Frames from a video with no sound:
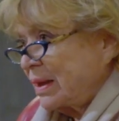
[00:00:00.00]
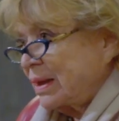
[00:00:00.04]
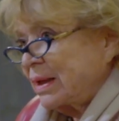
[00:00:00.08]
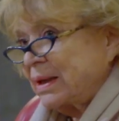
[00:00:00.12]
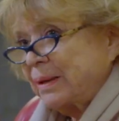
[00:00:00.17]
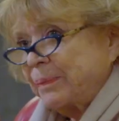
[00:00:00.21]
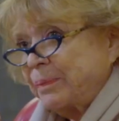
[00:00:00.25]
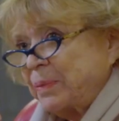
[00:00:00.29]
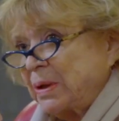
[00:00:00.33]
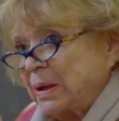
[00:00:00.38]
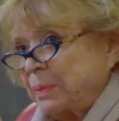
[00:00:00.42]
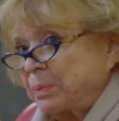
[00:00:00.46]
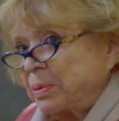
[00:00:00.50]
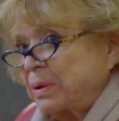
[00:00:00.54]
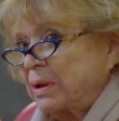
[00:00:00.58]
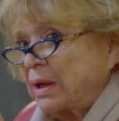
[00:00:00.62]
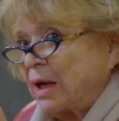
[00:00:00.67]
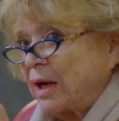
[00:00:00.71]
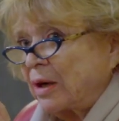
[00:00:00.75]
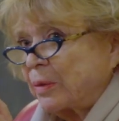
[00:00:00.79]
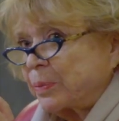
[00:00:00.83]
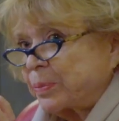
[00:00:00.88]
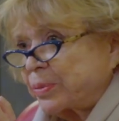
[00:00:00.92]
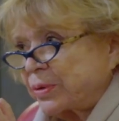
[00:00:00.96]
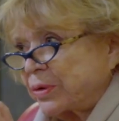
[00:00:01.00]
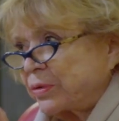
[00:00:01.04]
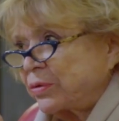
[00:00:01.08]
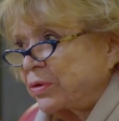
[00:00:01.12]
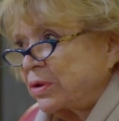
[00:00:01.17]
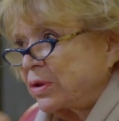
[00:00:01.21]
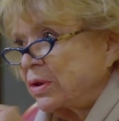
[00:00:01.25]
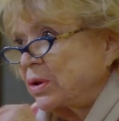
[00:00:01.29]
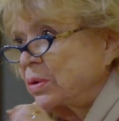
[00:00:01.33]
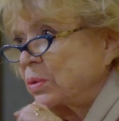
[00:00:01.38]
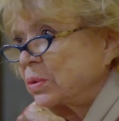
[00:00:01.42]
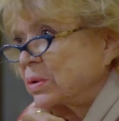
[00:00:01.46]
people are
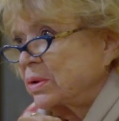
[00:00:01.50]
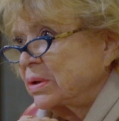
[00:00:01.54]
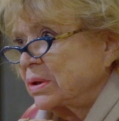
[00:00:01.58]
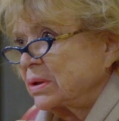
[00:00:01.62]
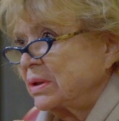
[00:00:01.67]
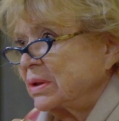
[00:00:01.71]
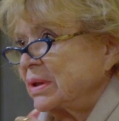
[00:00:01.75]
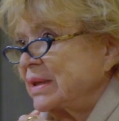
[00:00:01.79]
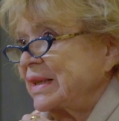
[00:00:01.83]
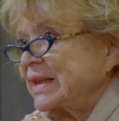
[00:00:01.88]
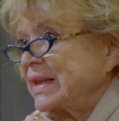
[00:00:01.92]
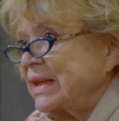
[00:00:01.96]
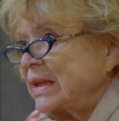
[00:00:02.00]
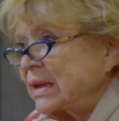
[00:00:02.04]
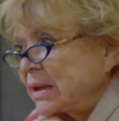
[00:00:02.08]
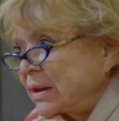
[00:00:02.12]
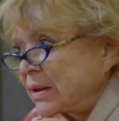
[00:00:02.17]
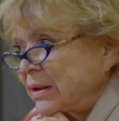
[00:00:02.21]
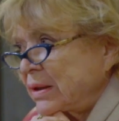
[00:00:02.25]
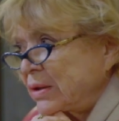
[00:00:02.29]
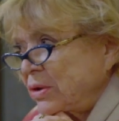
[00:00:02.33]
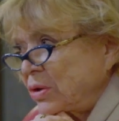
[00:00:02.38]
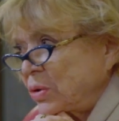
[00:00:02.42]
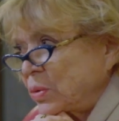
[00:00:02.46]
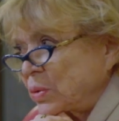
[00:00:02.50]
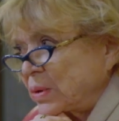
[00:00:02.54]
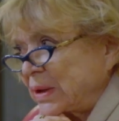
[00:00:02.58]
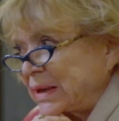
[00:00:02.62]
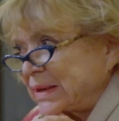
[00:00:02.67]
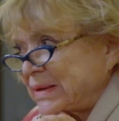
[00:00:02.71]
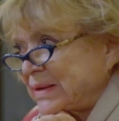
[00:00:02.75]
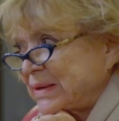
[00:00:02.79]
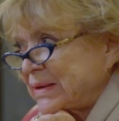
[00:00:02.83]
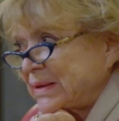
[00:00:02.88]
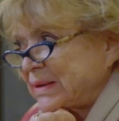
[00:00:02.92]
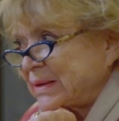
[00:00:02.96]
prosecuted in the
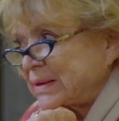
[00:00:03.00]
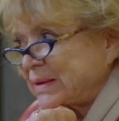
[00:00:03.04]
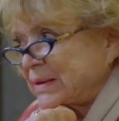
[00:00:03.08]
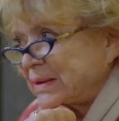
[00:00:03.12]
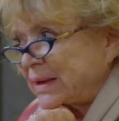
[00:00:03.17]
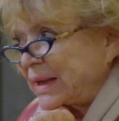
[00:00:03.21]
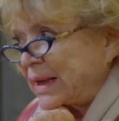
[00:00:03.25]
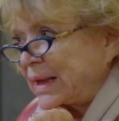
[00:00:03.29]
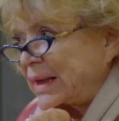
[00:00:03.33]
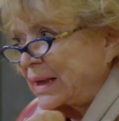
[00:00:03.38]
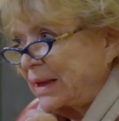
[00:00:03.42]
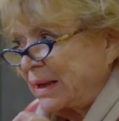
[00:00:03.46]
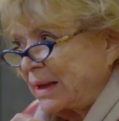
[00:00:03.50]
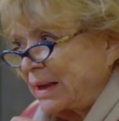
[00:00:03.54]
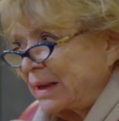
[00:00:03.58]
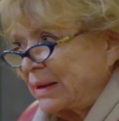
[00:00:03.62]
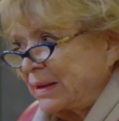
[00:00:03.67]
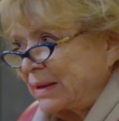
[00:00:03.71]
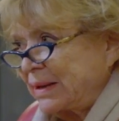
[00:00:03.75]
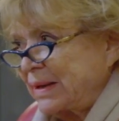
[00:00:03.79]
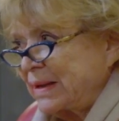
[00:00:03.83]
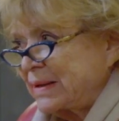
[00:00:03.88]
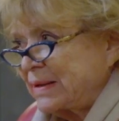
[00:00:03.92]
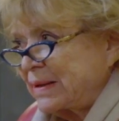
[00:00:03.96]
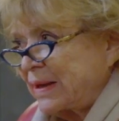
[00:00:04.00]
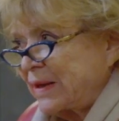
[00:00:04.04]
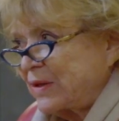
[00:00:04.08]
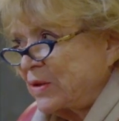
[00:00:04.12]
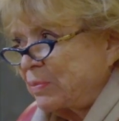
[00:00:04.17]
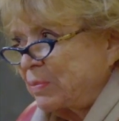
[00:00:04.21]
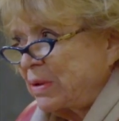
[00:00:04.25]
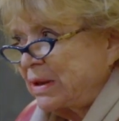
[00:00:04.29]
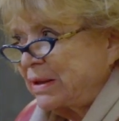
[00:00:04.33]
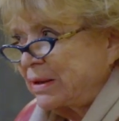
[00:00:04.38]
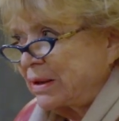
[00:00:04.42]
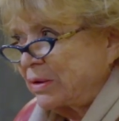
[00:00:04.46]
US. And this has
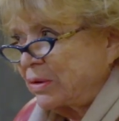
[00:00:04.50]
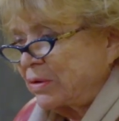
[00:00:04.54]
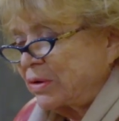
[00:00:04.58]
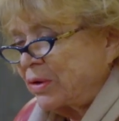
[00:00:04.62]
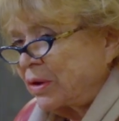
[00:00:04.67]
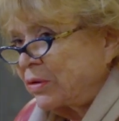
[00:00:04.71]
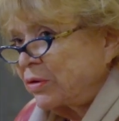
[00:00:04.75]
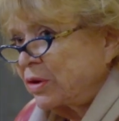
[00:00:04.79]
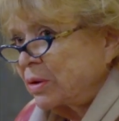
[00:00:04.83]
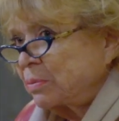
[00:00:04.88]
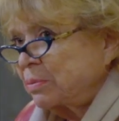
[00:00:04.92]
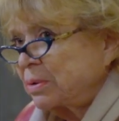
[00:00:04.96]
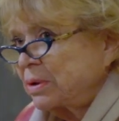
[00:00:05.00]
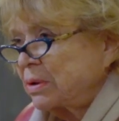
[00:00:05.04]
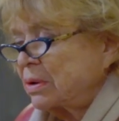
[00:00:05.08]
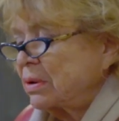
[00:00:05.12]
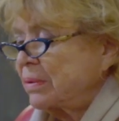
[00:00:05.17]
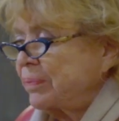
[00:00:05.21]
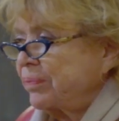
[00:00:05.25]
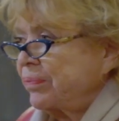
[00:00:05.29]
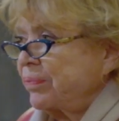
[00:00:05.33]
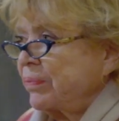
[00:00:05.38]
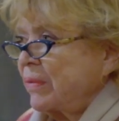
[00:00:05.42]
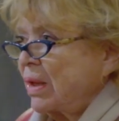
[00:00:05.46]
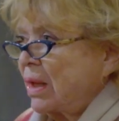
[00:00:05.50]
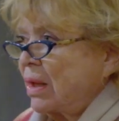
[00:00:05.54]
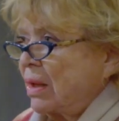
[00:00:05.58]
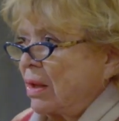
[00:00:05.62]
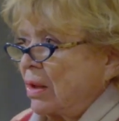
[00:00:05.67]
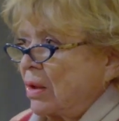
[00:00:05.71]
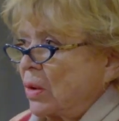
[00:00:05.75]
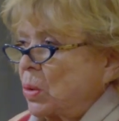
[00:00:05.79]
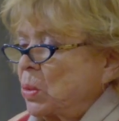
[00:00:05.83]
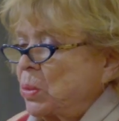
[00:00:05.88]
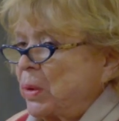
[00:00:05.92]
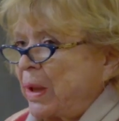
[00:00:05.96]
been a terrible
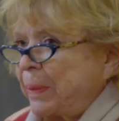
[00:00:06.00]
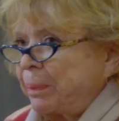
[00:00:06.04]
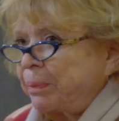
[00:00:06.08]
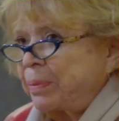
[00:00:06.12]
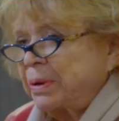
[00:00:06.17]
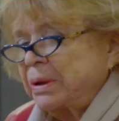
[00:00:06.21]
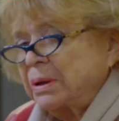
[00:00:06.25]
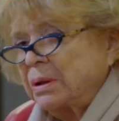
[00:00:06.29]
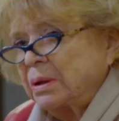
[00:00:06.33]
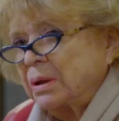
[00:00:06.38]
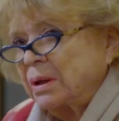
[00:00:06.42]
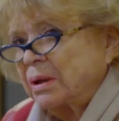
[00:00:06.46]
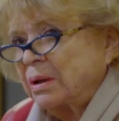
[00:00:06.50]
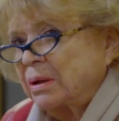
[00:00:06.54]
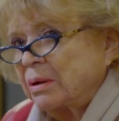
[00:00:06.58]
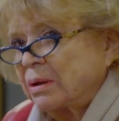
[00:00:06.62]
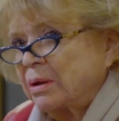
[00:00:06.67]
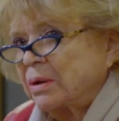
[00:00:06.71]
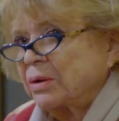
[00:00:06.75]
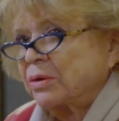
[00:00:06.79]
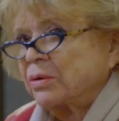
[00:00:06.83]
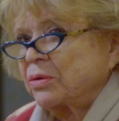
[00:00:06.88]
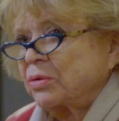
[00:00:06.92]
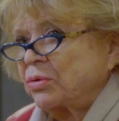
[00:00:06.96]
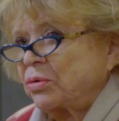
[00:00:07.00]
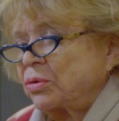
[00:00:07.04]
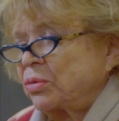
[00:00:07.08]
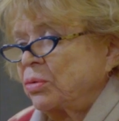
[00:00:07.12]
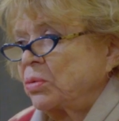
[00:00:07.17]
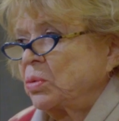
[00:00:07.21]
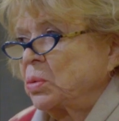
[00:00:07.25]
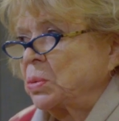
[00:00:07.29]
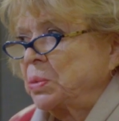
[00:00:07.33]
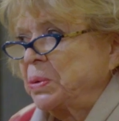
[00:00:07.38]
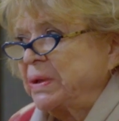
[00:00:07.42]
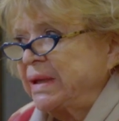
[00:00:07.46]
weapon
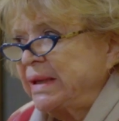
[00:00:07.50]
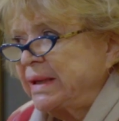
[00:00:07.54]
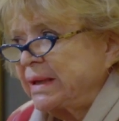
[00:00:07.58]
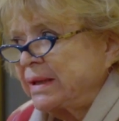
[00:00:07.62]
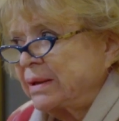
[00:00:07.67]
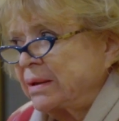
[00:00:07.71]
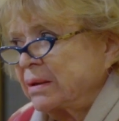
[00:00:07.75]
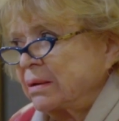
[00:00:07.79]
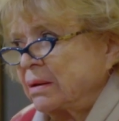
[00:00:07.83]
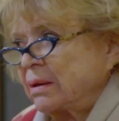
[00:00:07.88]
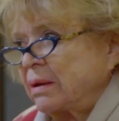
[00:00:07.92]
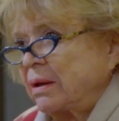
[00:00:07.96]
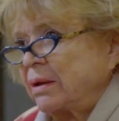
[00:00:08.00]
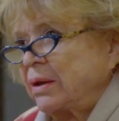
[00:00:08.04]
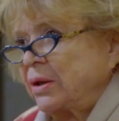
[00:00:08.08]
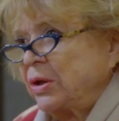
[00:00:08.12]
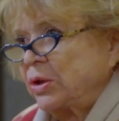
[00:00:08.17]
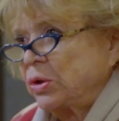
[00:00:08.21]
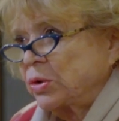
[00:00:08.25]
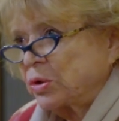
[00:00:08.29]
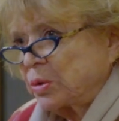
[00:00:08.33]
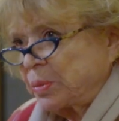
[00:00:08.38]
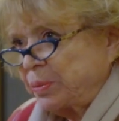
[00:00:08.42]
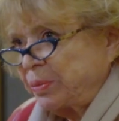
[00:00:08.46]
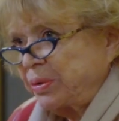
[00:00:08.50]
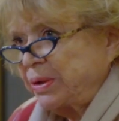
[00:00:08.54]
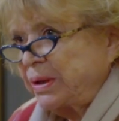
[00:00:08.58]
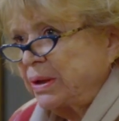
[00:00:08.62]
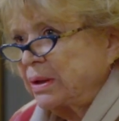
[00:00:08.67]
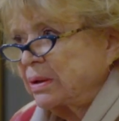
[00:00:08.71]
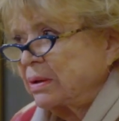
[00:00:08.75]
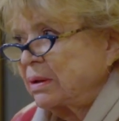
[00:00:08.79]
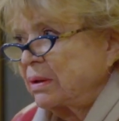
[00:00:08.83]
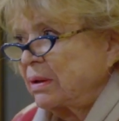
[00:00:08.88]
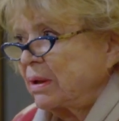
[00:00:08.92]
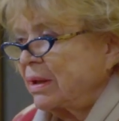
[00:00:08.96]
to weaken the
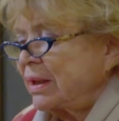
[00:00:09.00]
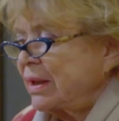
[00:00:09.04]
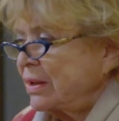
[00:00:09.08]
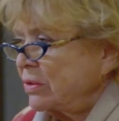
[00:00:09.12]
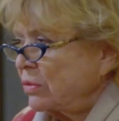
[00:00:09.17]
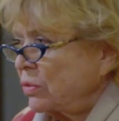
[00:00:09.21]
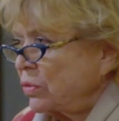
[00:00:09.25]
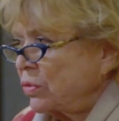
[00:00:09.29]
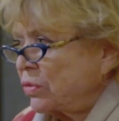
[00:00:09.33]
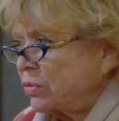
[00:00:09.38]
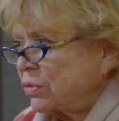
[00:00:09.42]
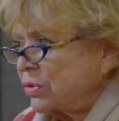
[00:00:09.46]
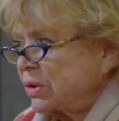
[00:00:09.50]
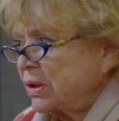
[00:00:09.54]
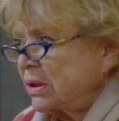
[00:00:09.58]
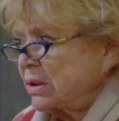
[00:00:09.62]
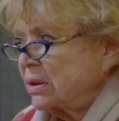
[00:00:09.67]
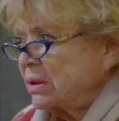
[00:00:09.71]
European industry.